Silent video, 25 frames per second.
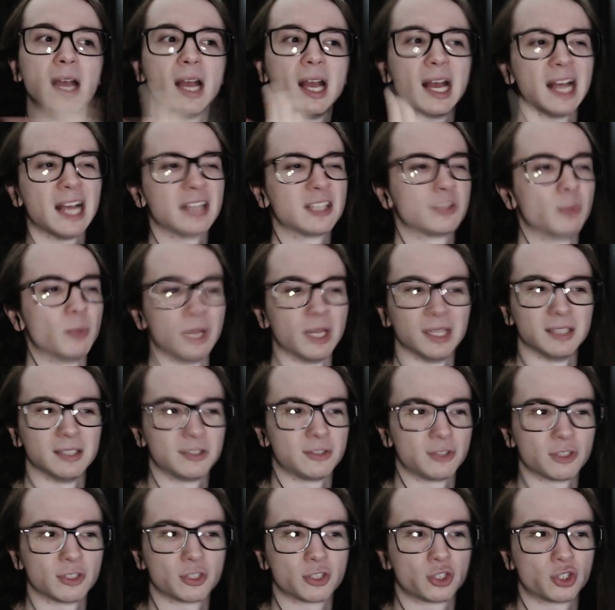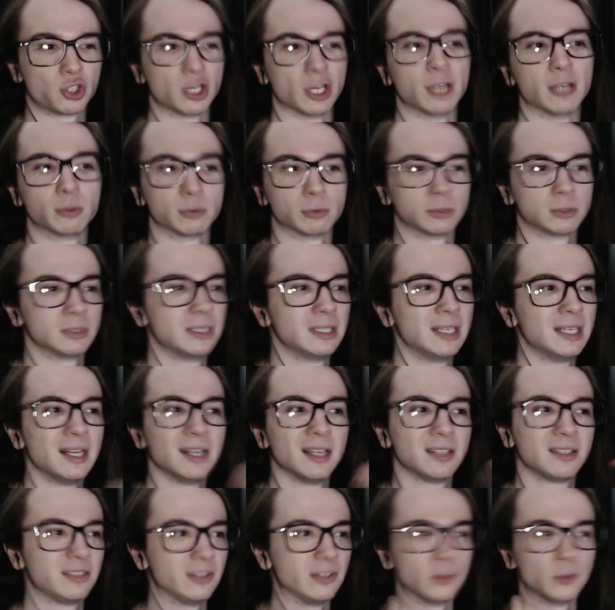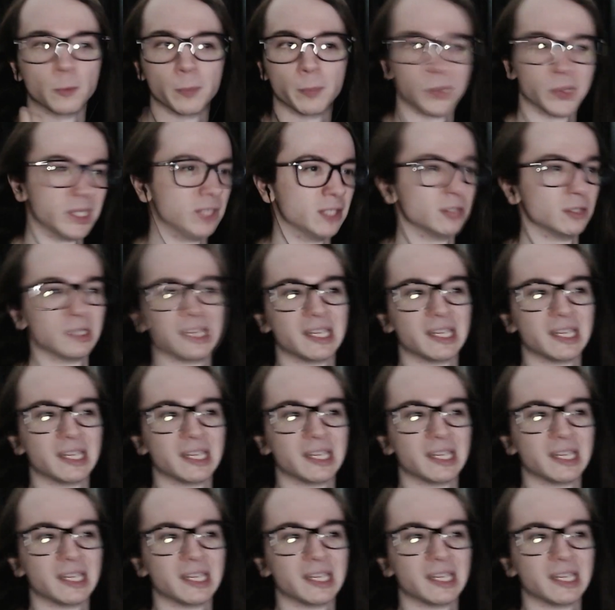as well as just general single player,